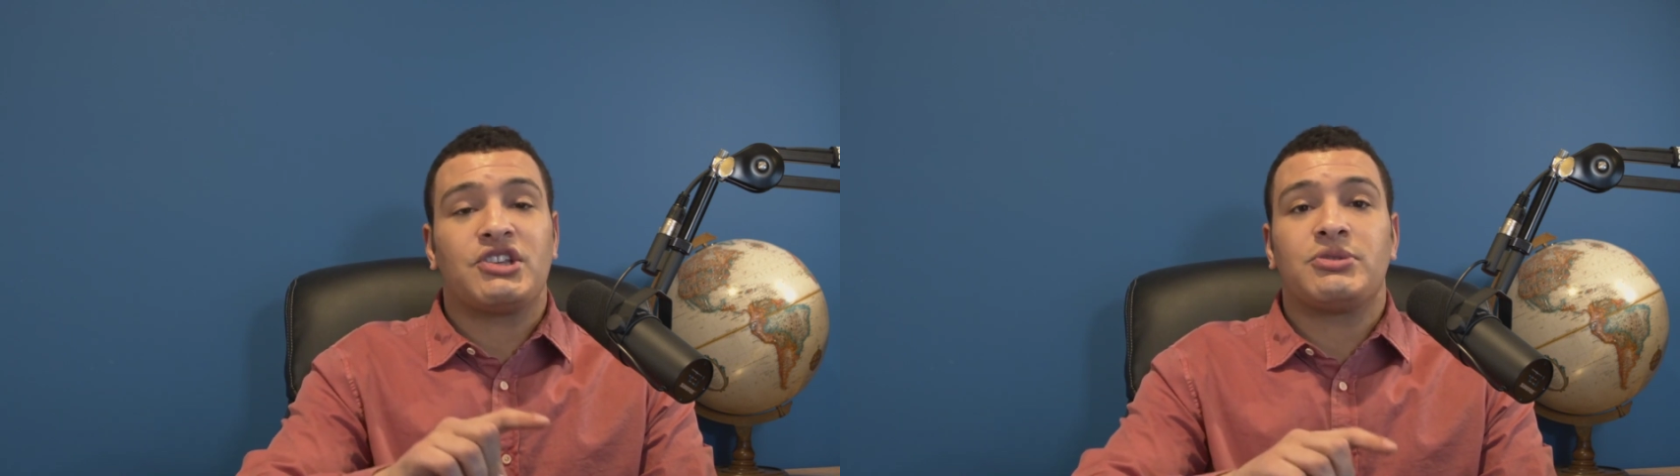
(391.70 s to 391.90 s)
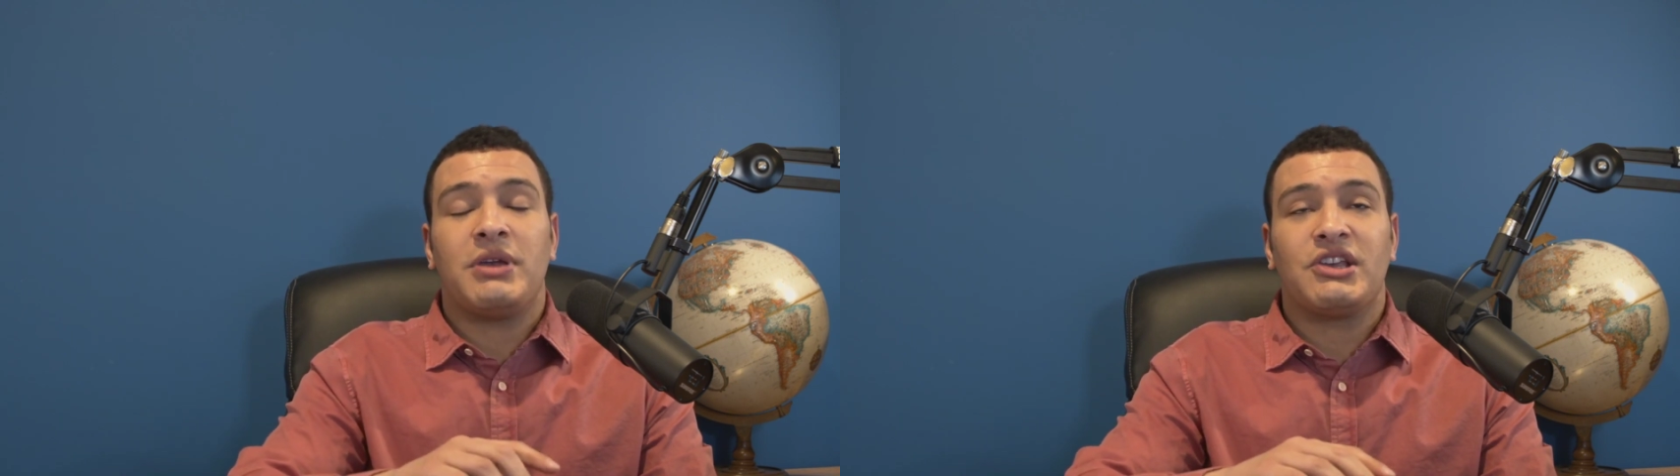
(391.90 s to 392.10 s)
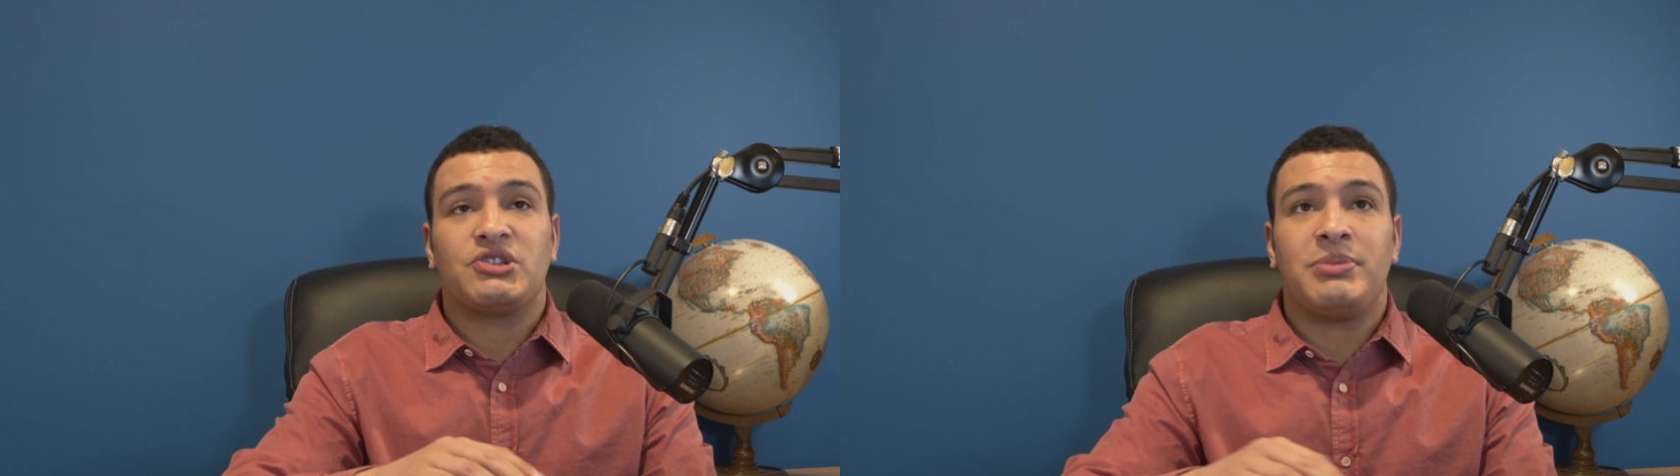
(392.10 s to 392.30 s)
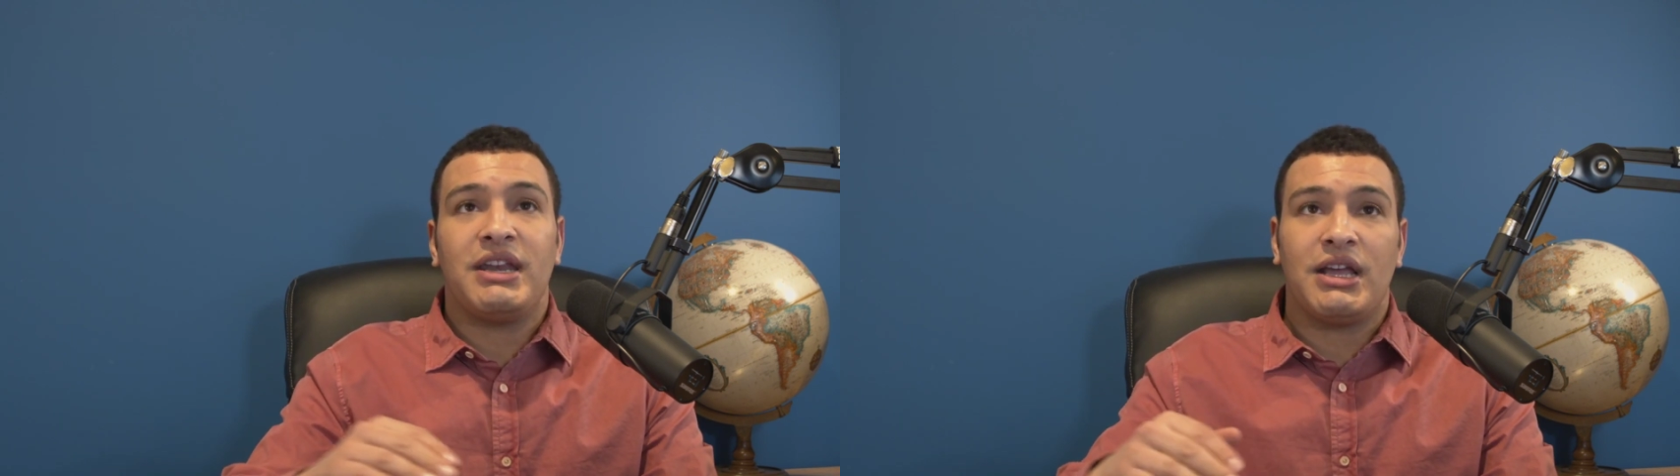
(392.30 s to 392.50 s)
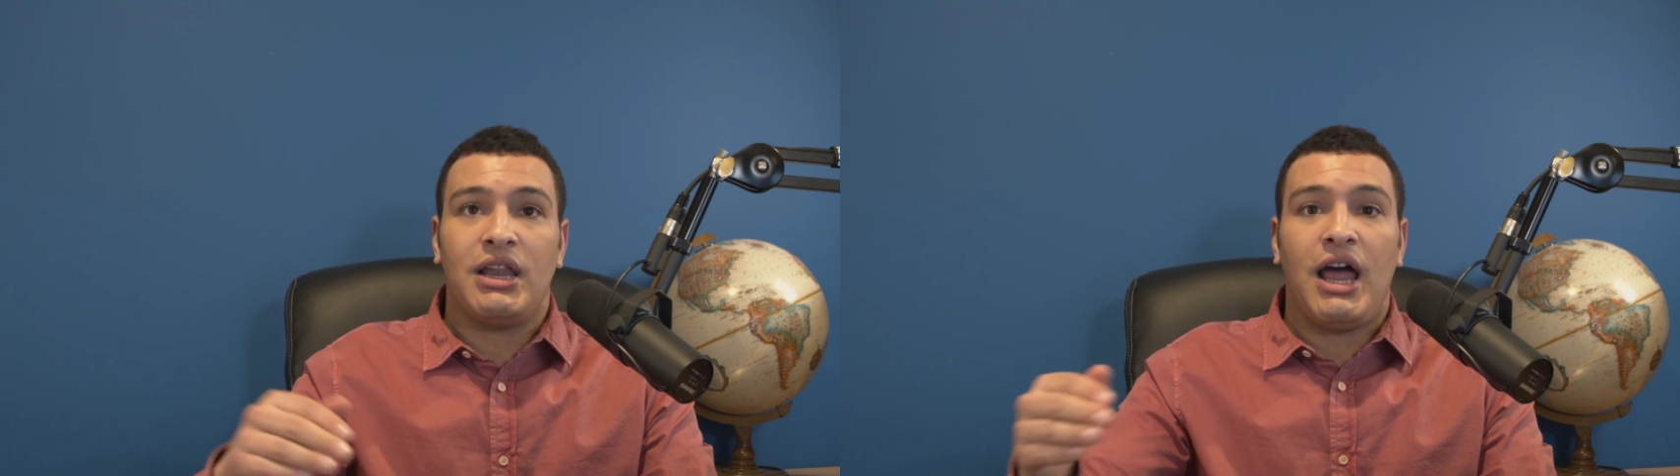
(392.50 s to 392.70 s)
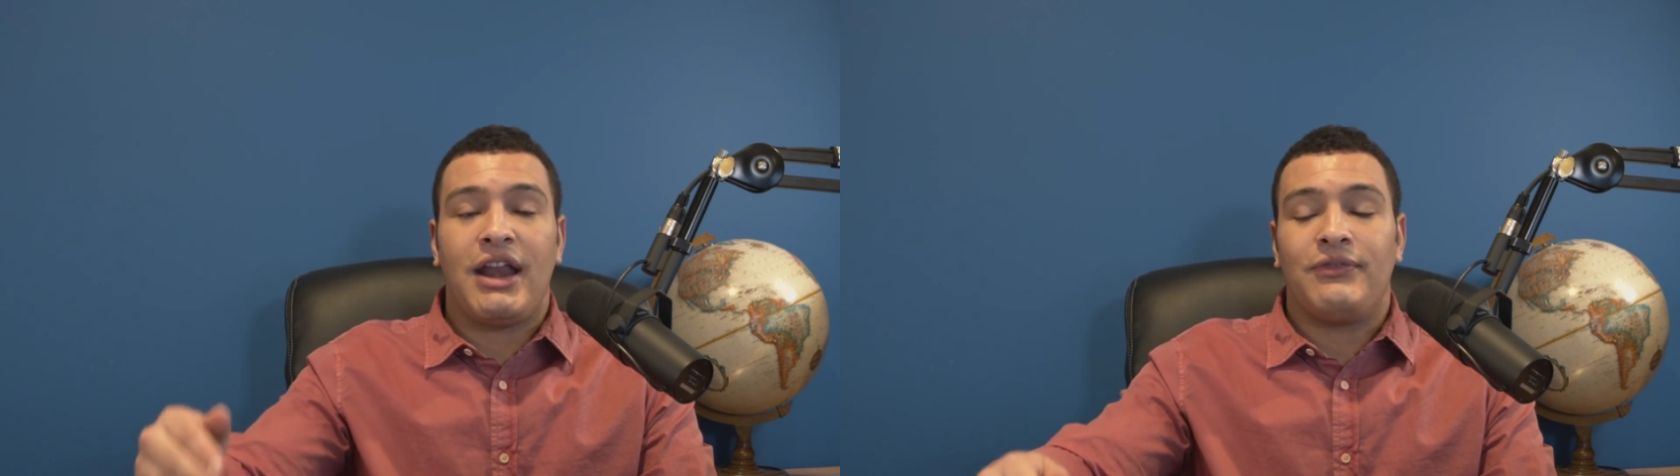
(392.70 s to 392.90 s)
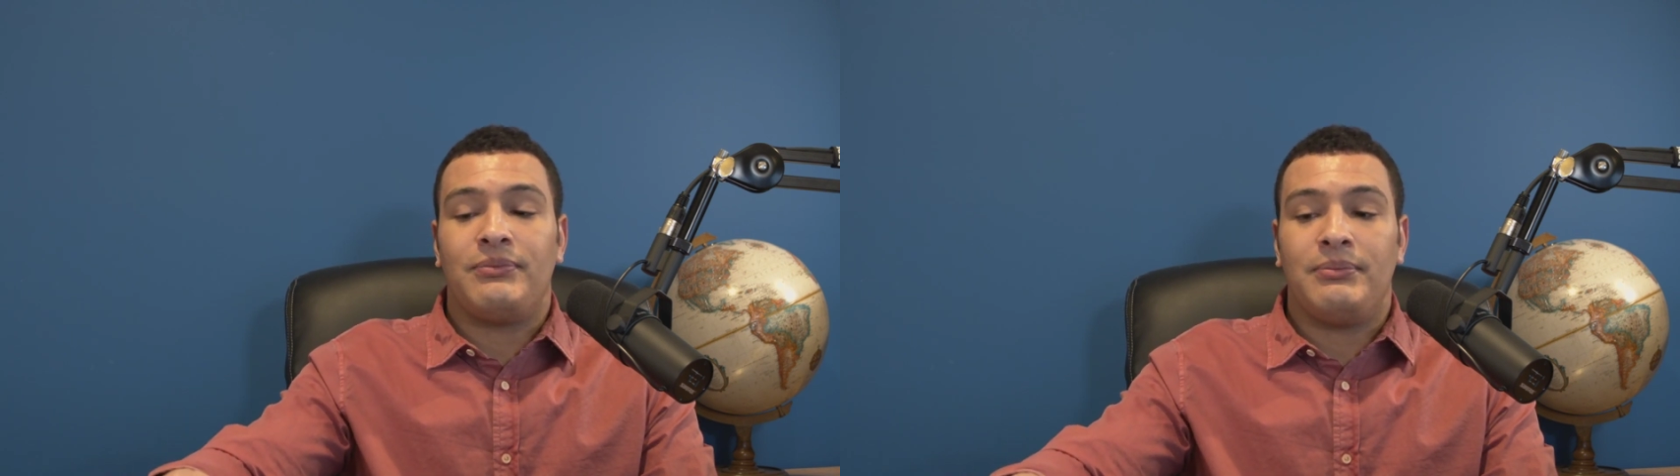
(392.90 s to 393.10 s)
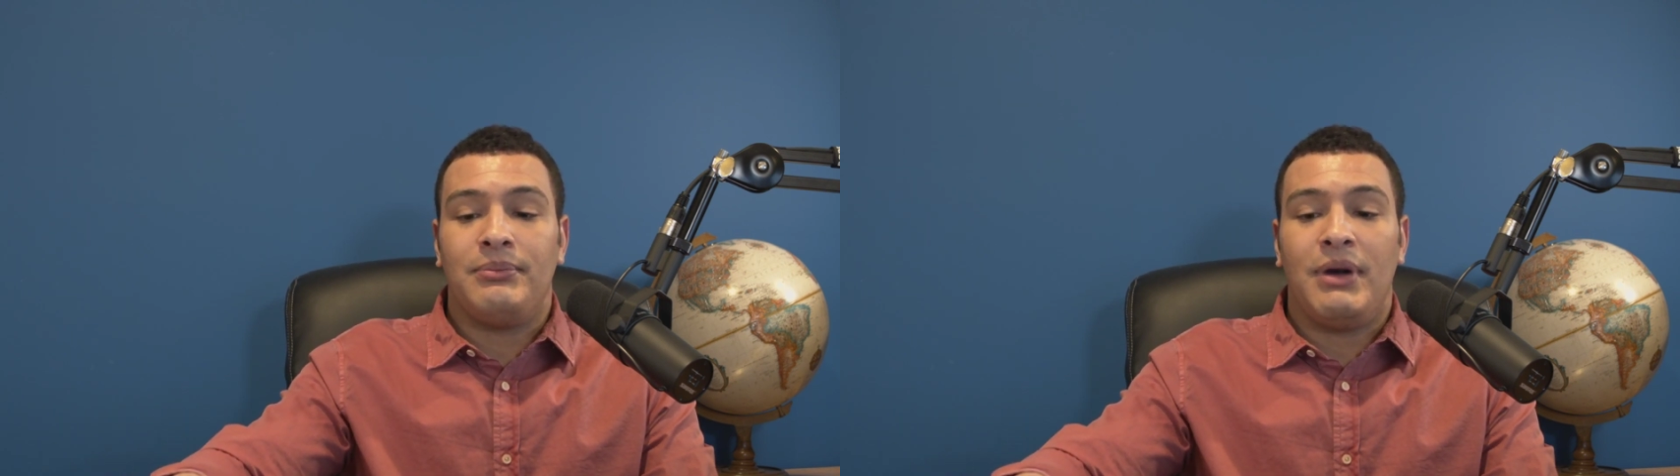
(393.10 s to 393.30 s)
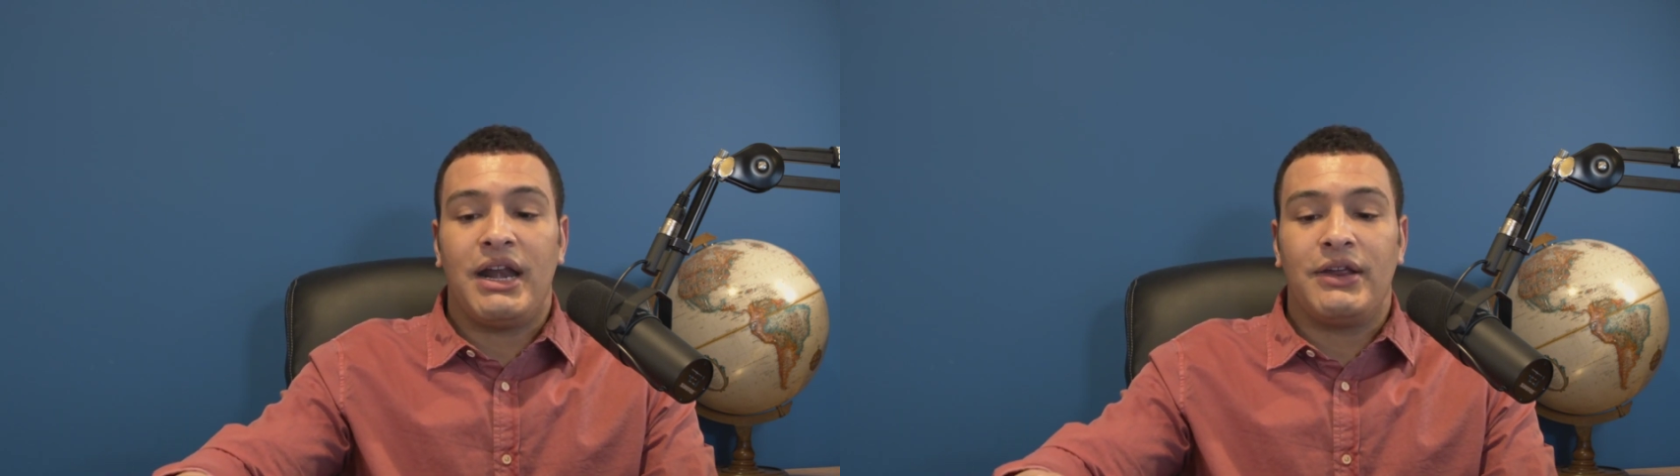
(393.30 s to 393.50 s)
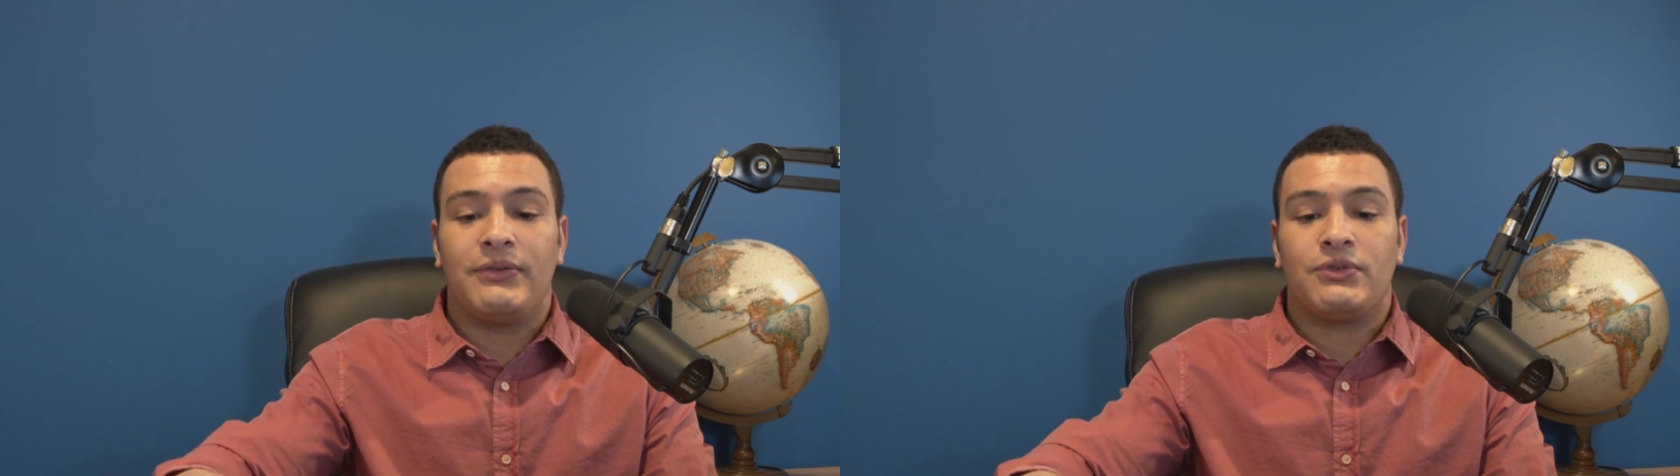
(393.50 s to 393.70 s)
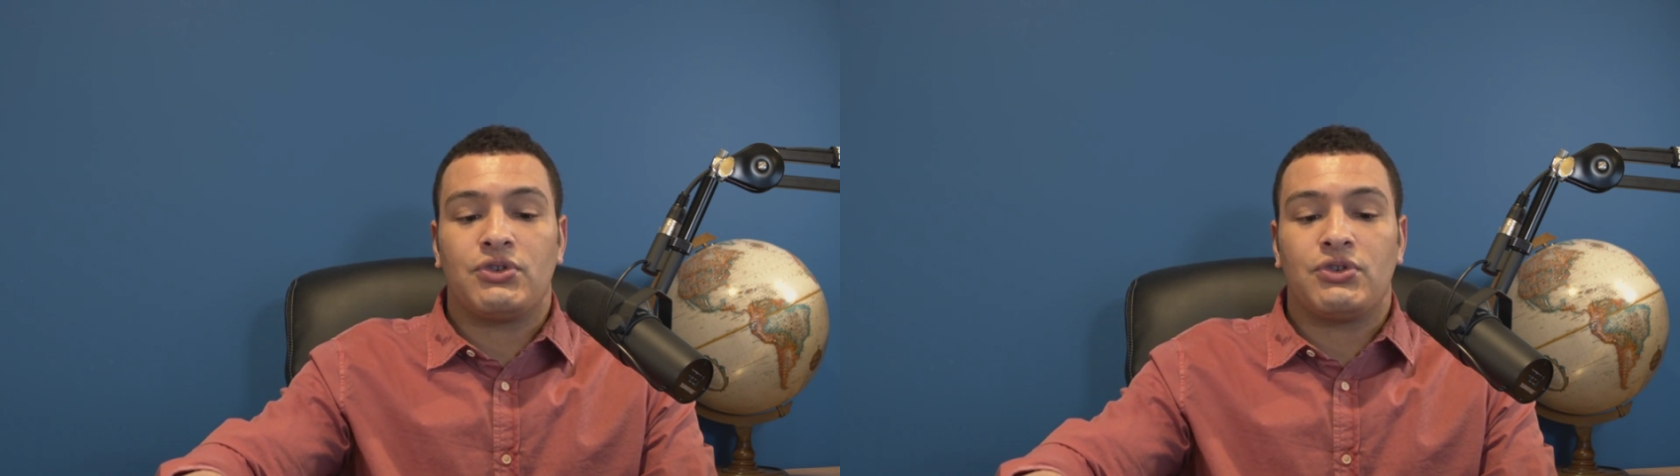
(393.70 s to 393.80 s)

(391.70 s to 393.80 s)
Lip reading: expending a lot of money